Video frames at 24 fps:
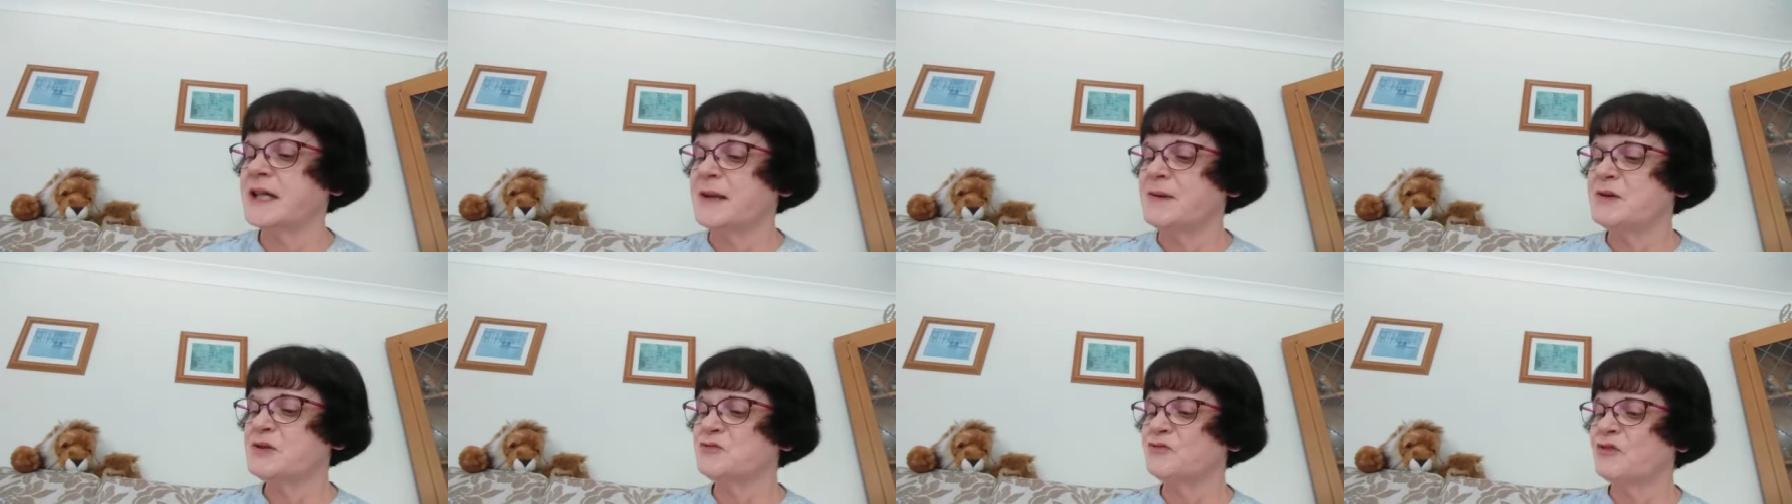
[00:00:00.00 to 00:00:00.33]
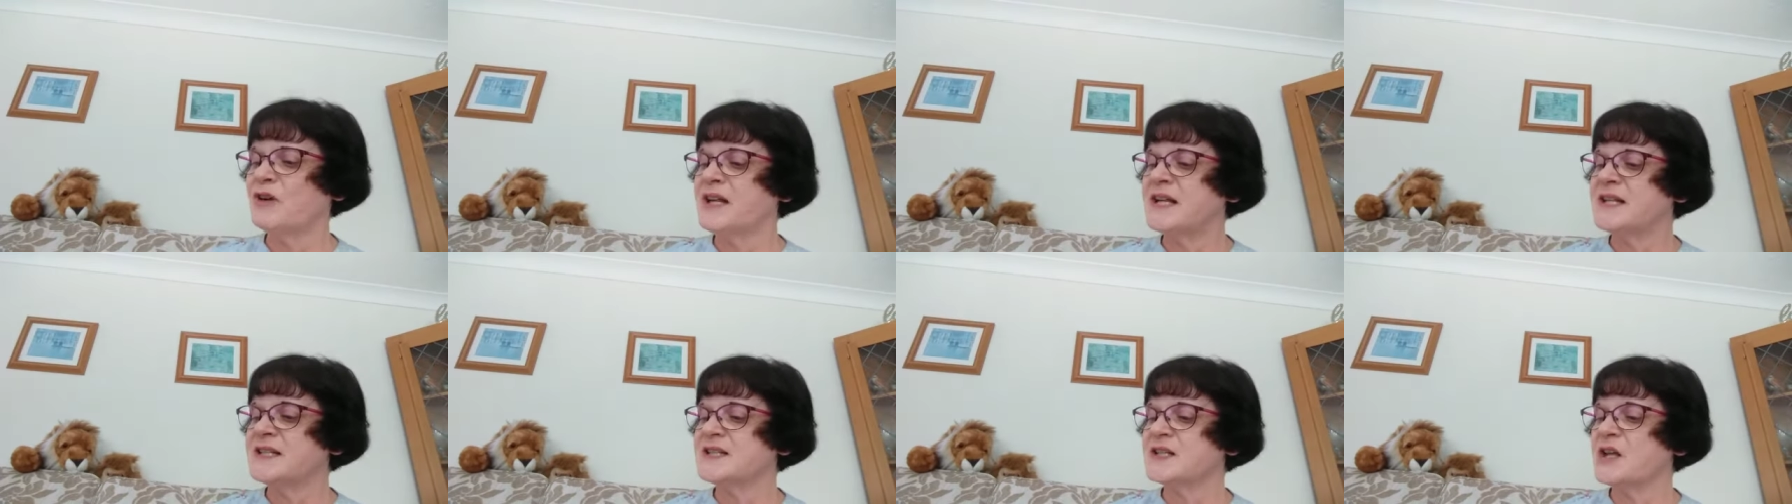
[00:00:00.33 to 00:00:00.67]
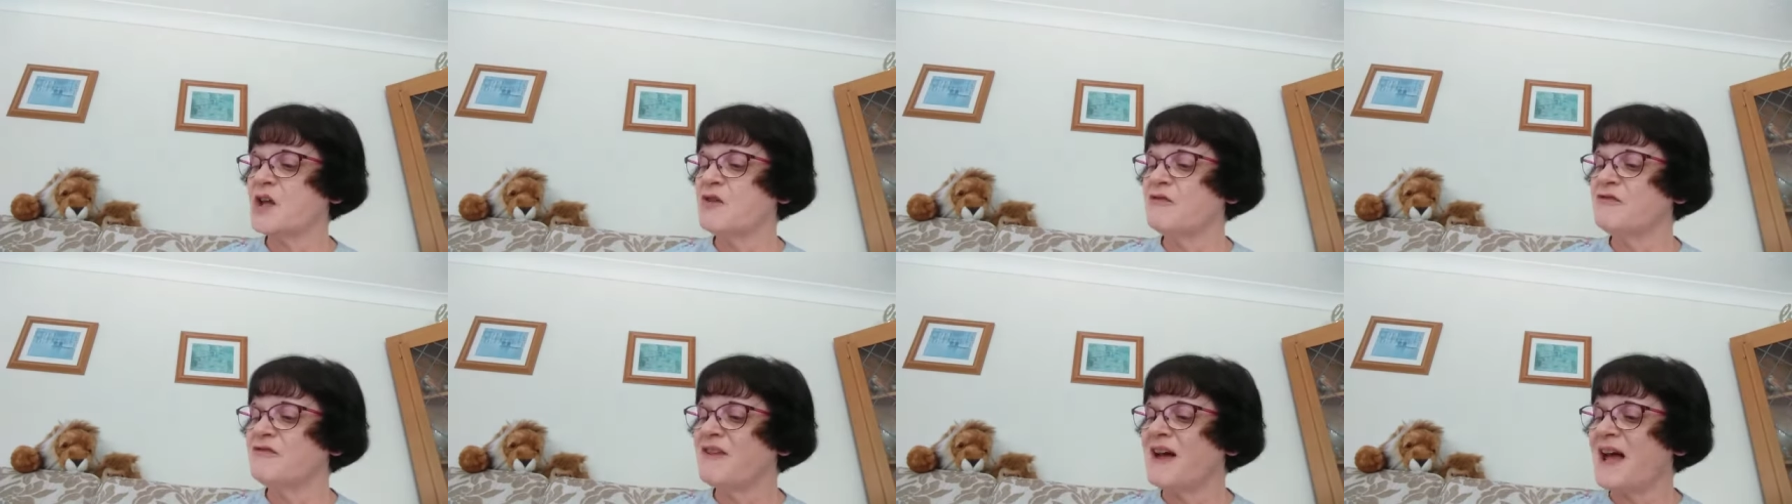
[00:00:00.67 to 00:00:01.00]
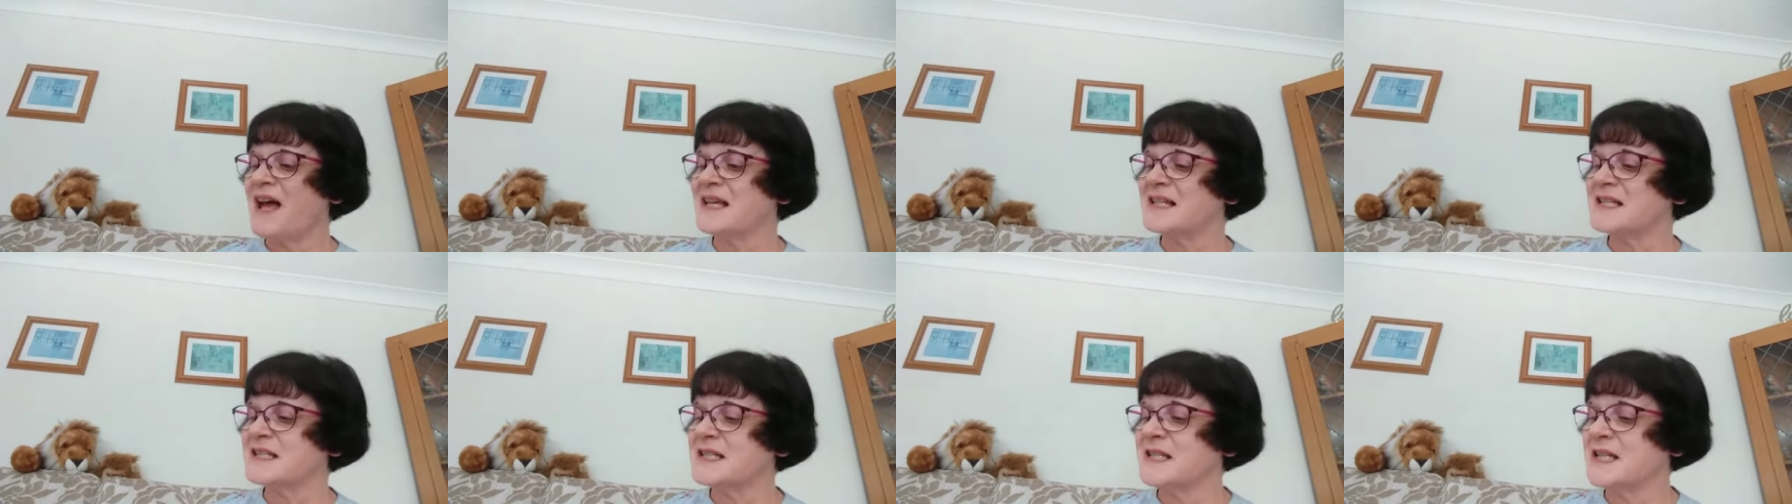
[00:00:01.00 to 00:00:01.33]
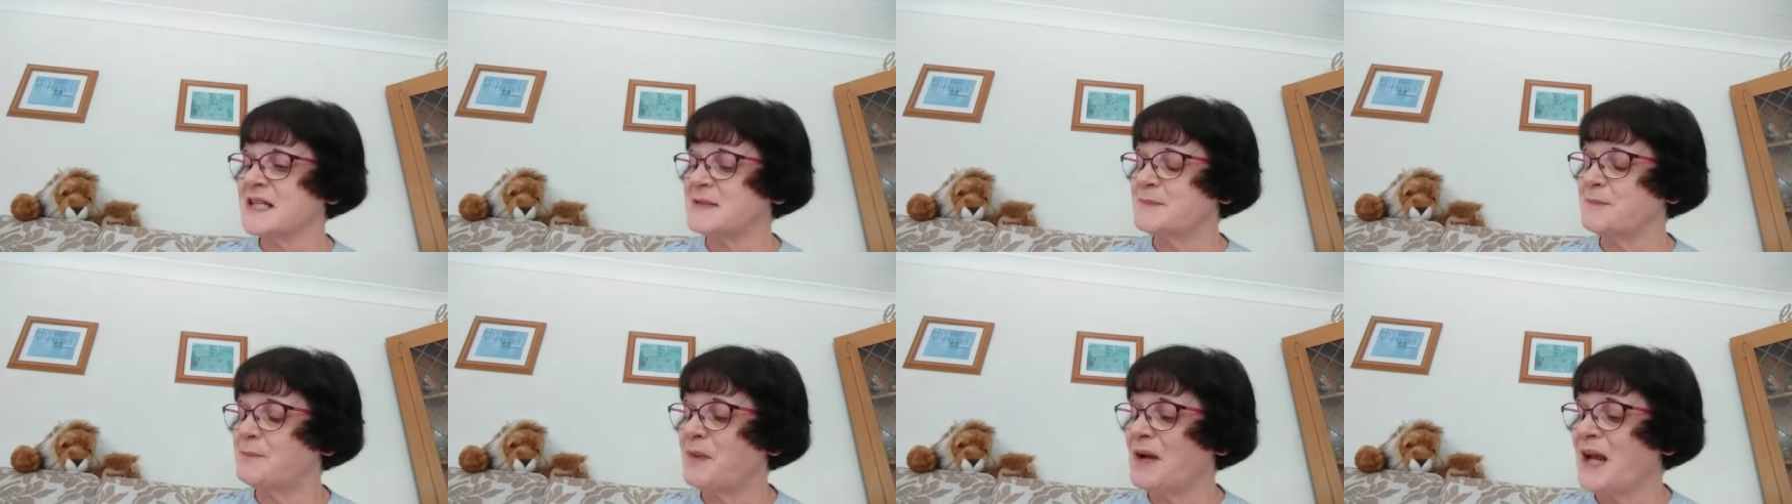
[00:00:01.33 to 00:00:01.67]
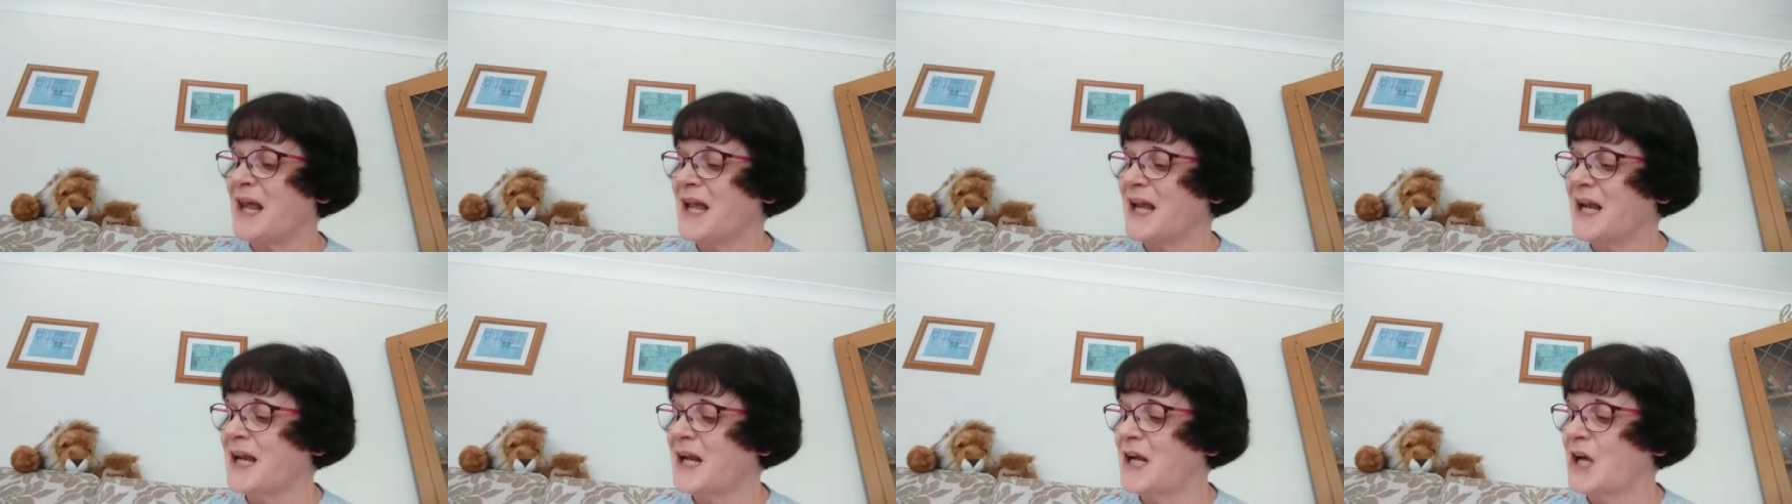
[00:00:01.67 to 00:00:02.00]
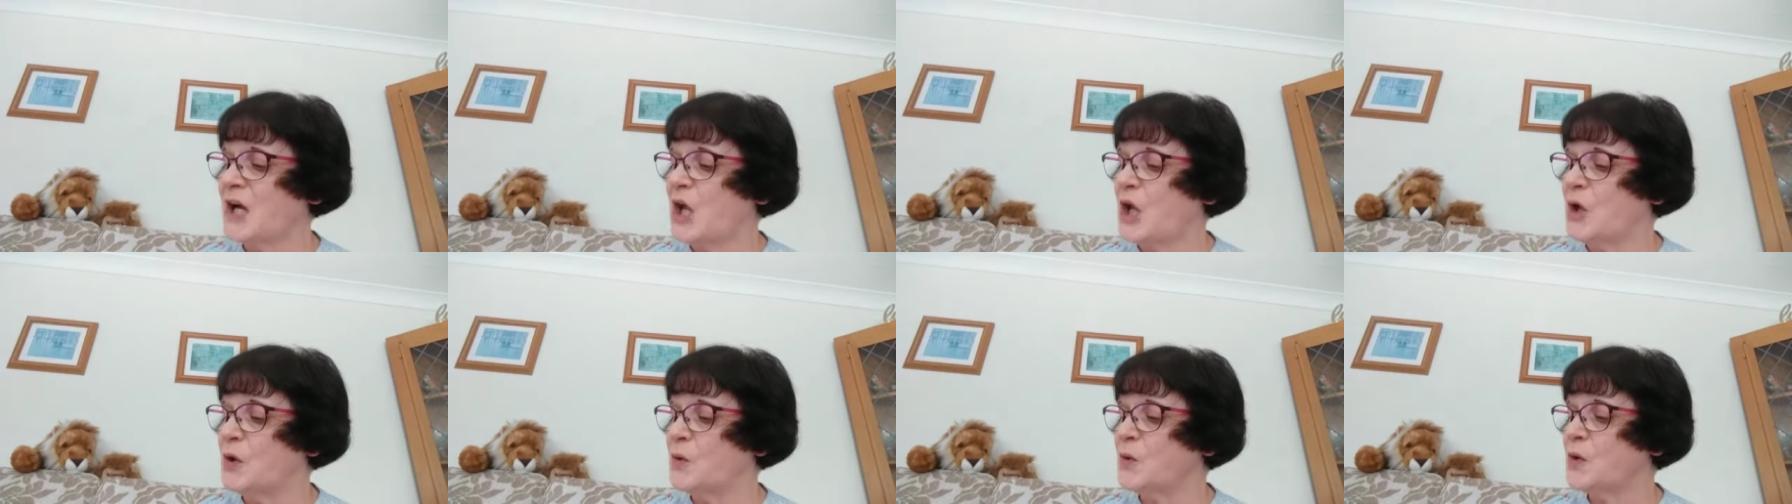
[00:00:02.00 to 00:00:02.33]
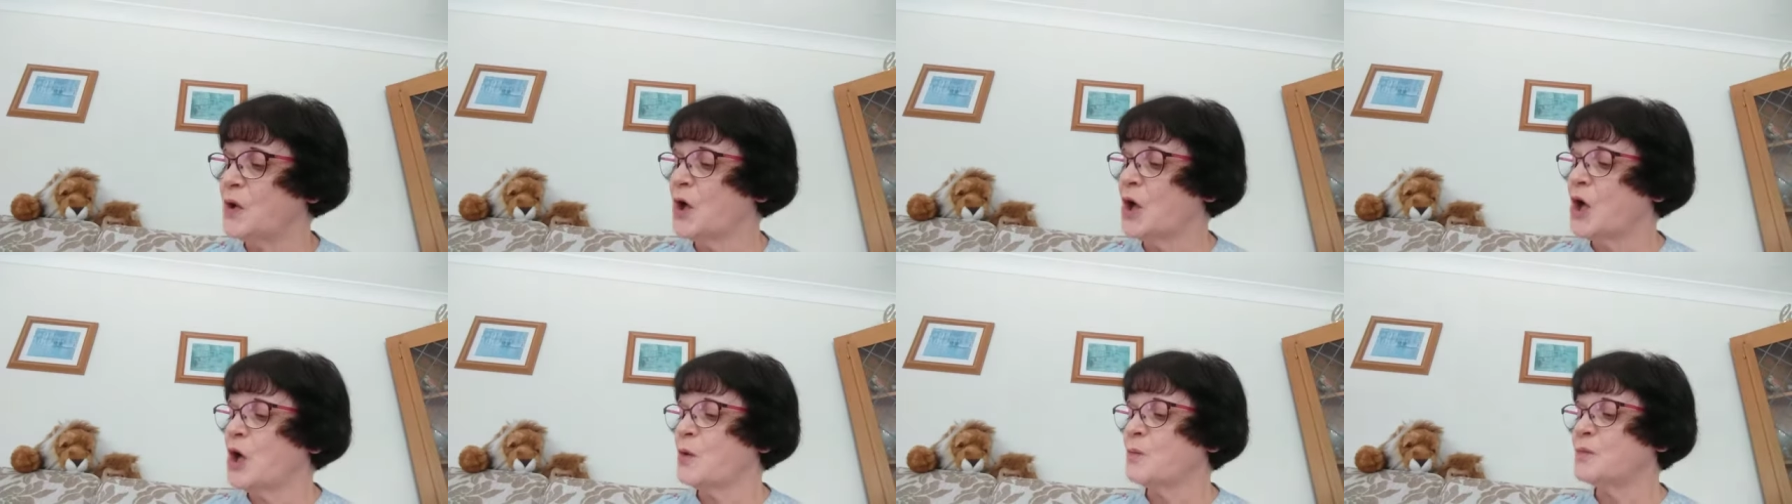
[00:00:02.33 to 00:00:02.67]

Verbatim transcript: He was running so fast his black cloak